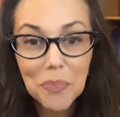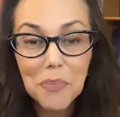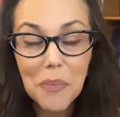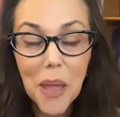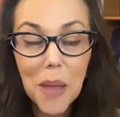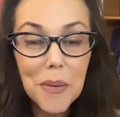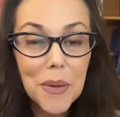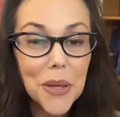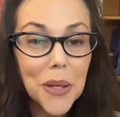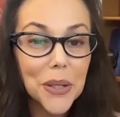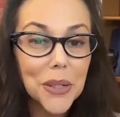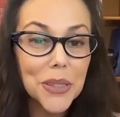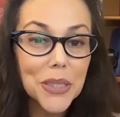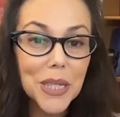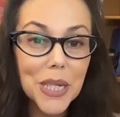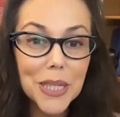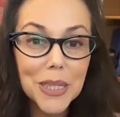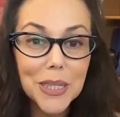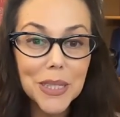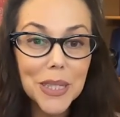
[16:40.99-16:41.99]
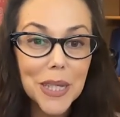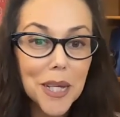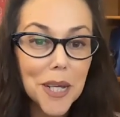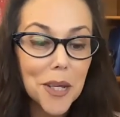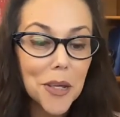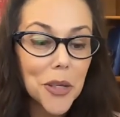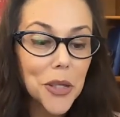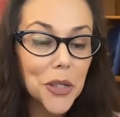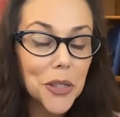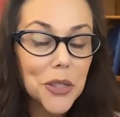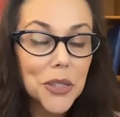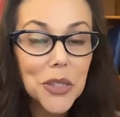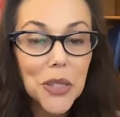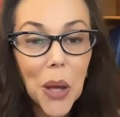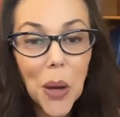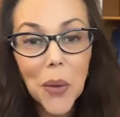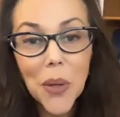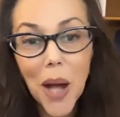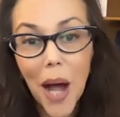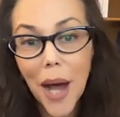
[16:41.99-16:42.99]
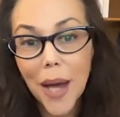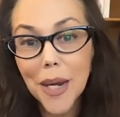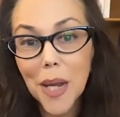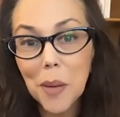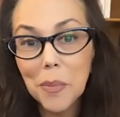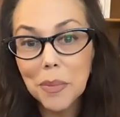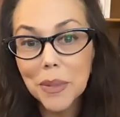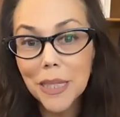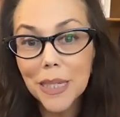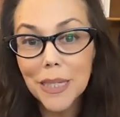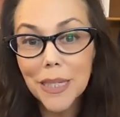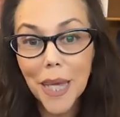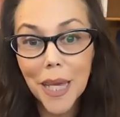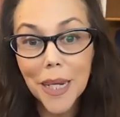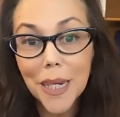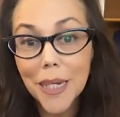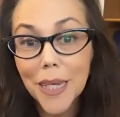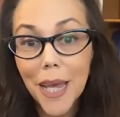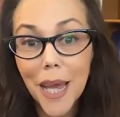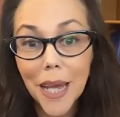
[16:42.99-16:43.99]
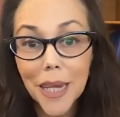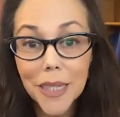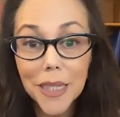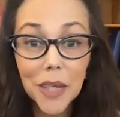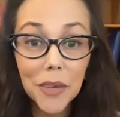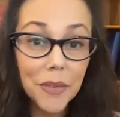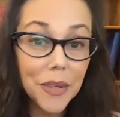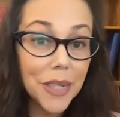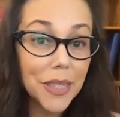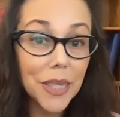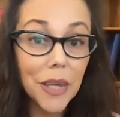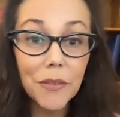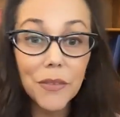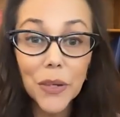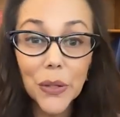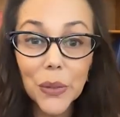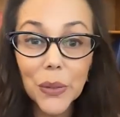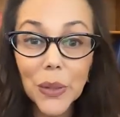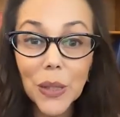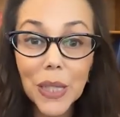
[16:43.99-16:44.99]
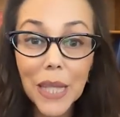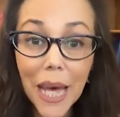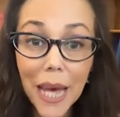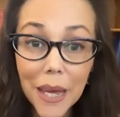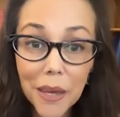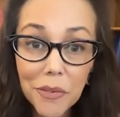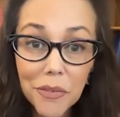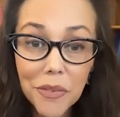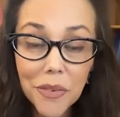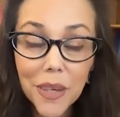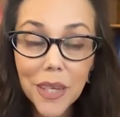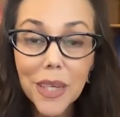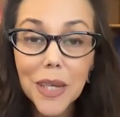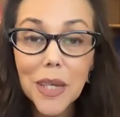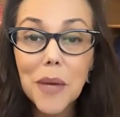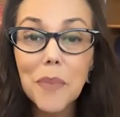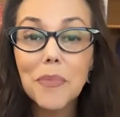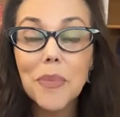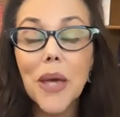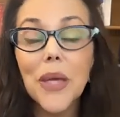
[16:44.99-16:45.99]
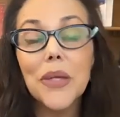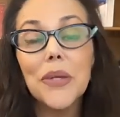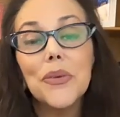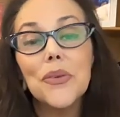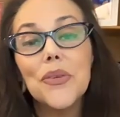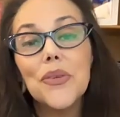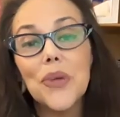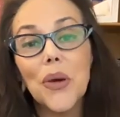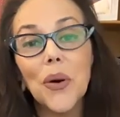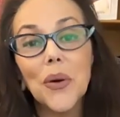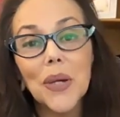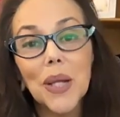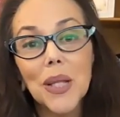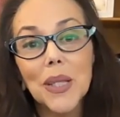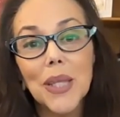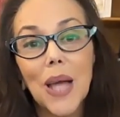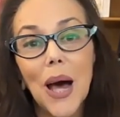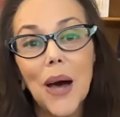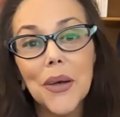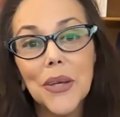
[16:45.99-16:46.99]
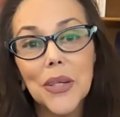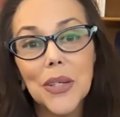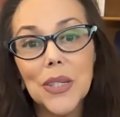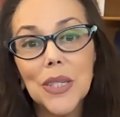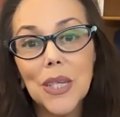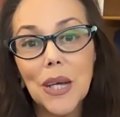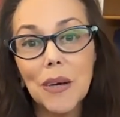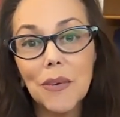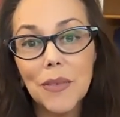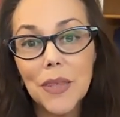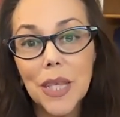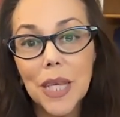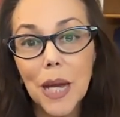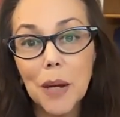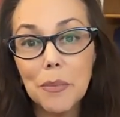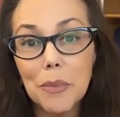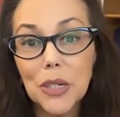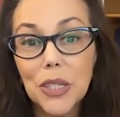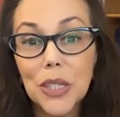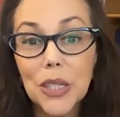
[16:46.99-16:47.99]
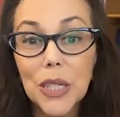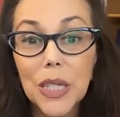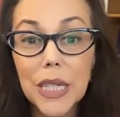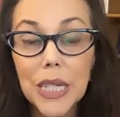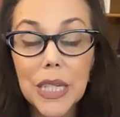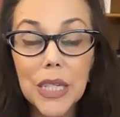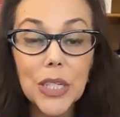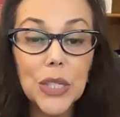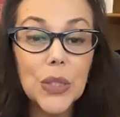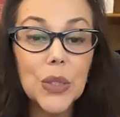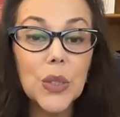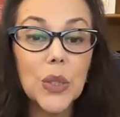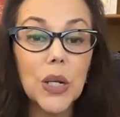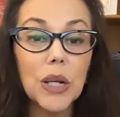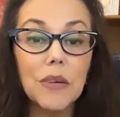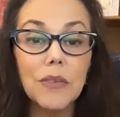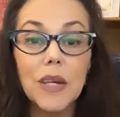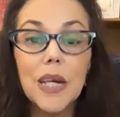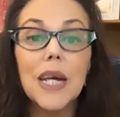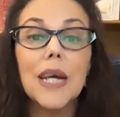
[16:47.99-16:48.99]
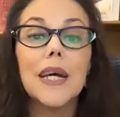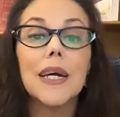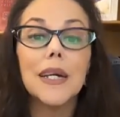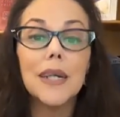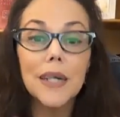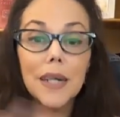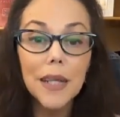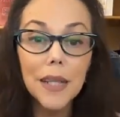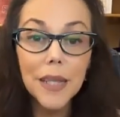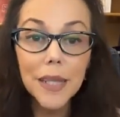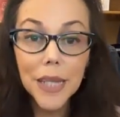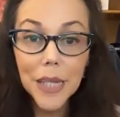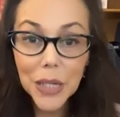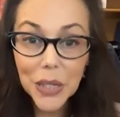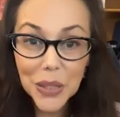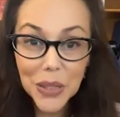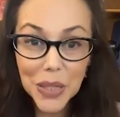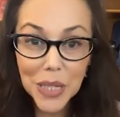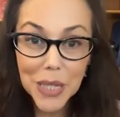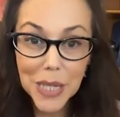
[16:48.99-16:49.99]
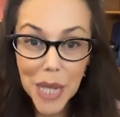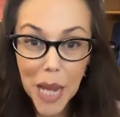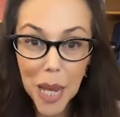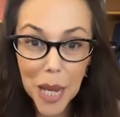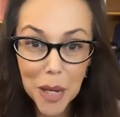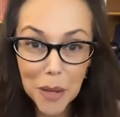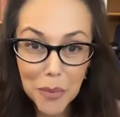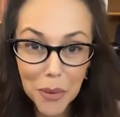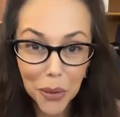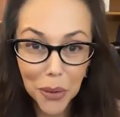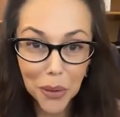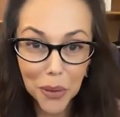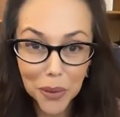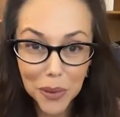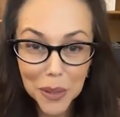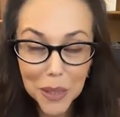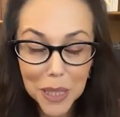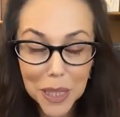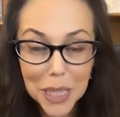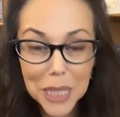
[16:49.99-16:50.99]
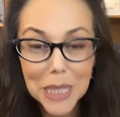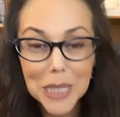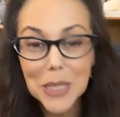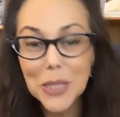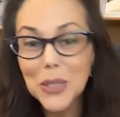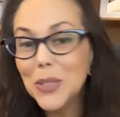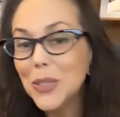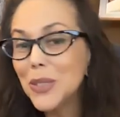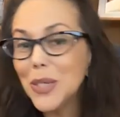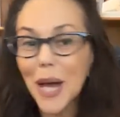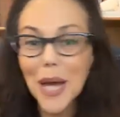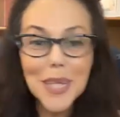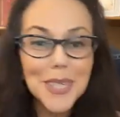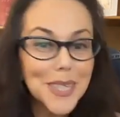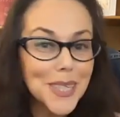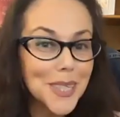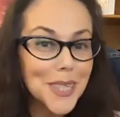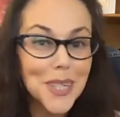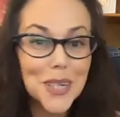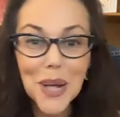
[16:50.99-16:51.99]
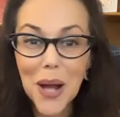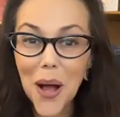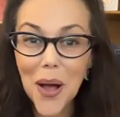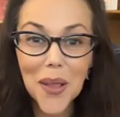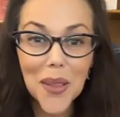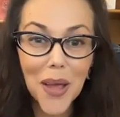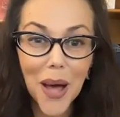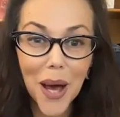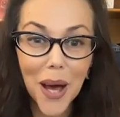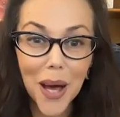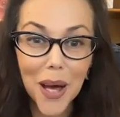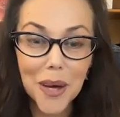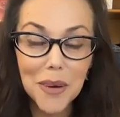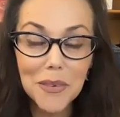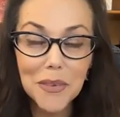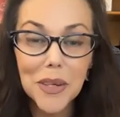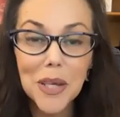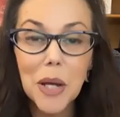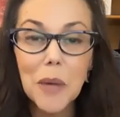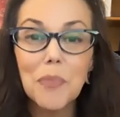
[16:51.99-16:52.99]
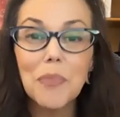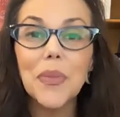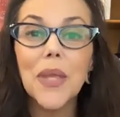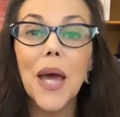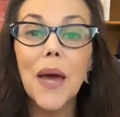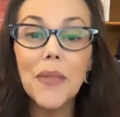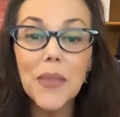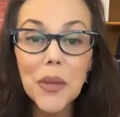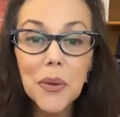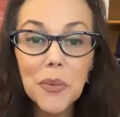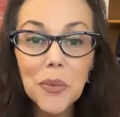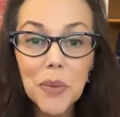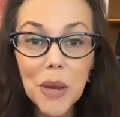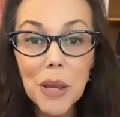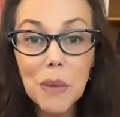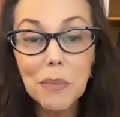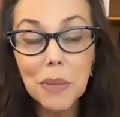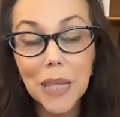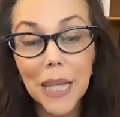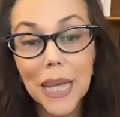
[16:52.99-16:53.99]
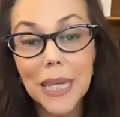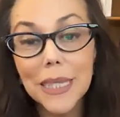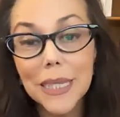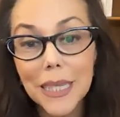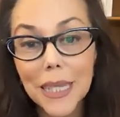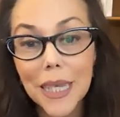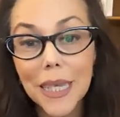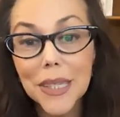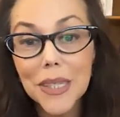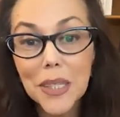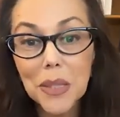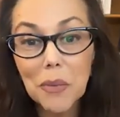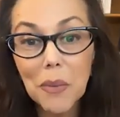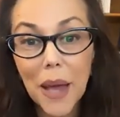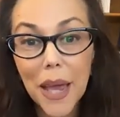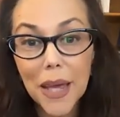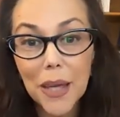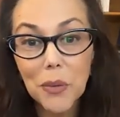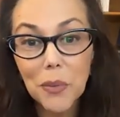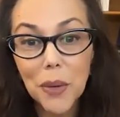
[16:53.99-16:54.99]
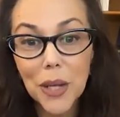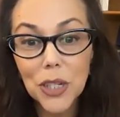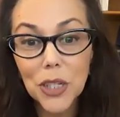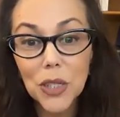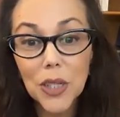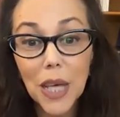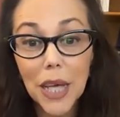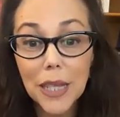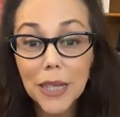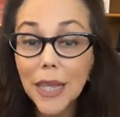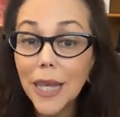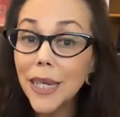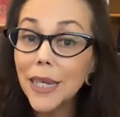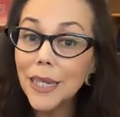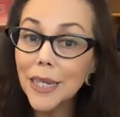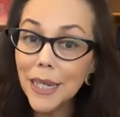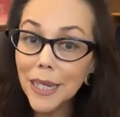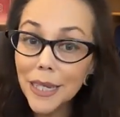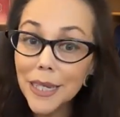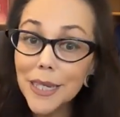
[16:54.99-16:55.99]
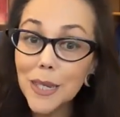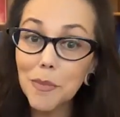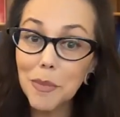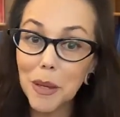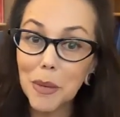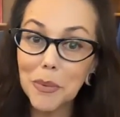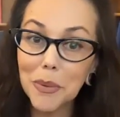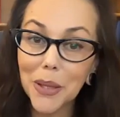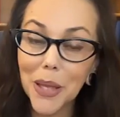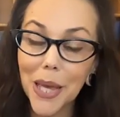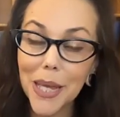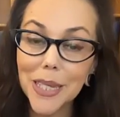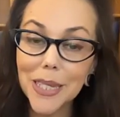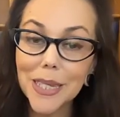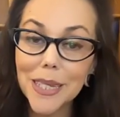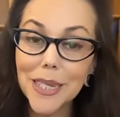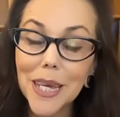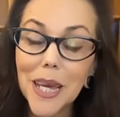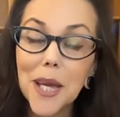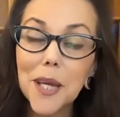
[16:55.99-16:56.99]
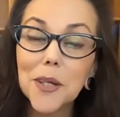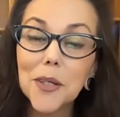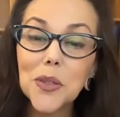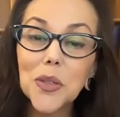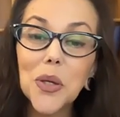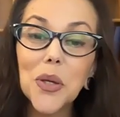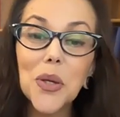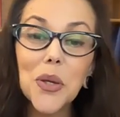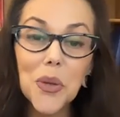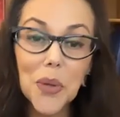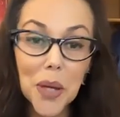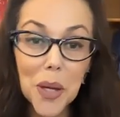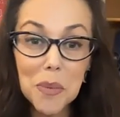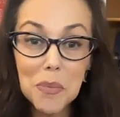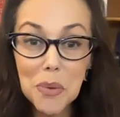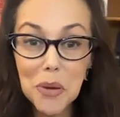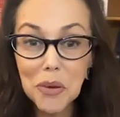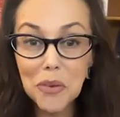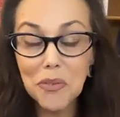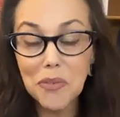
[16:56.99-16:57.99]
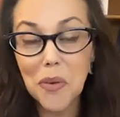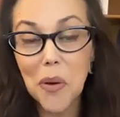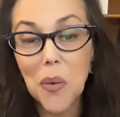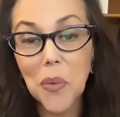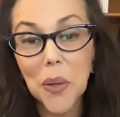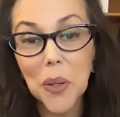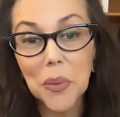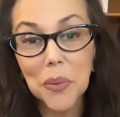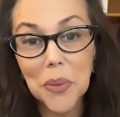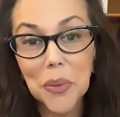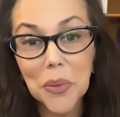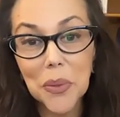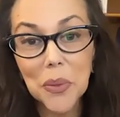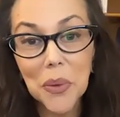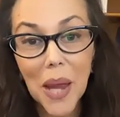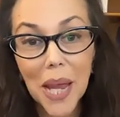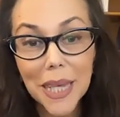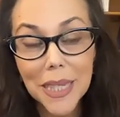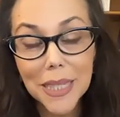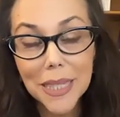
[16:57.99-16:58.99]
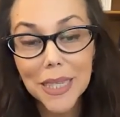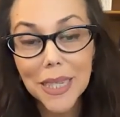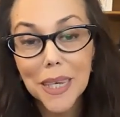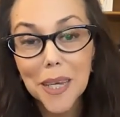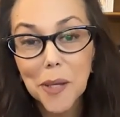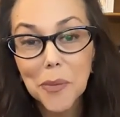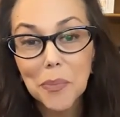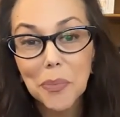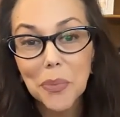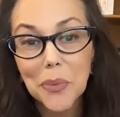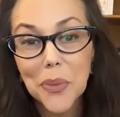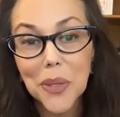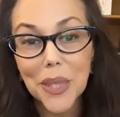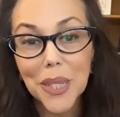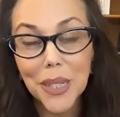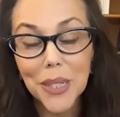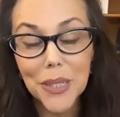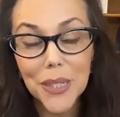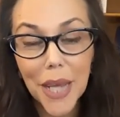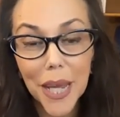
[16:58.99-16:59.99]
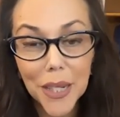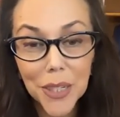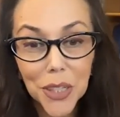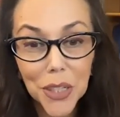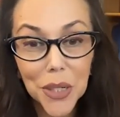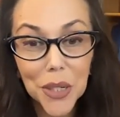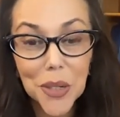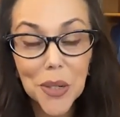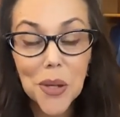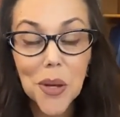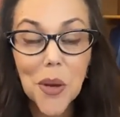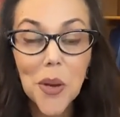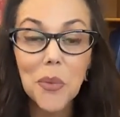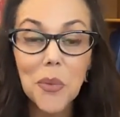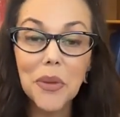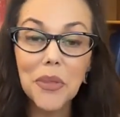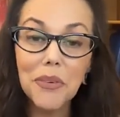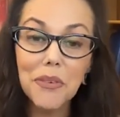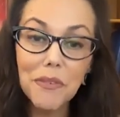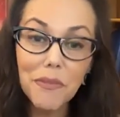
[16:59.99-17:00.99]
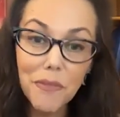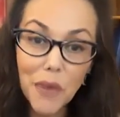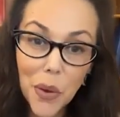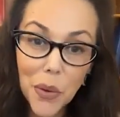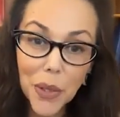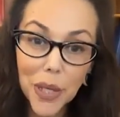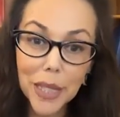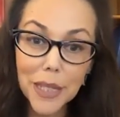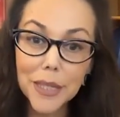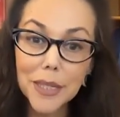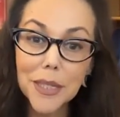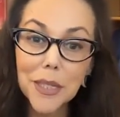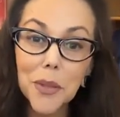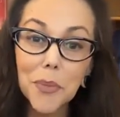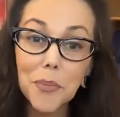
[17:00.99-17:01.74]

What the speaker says: Maybe you're so caught up in the day-to-day activities of your life that you don't allow yourself the opportunity to sort of clear the table, dust it all off, and then replace things the way in which that they need to be placed so you can move forward with grace, with intention, with focus,